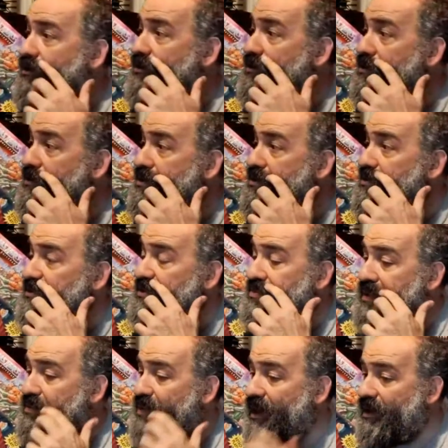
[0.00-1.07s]
to do
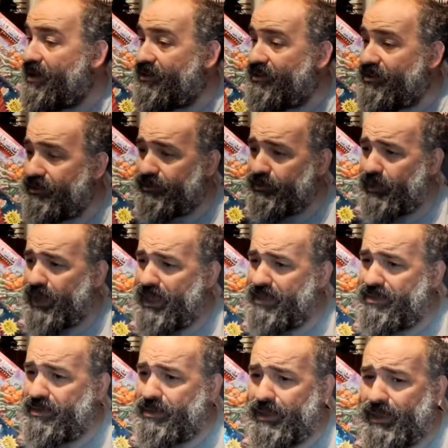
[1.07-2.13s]
some comparisons
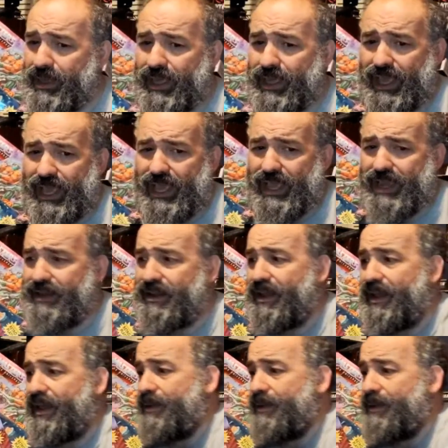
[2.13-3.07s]
with and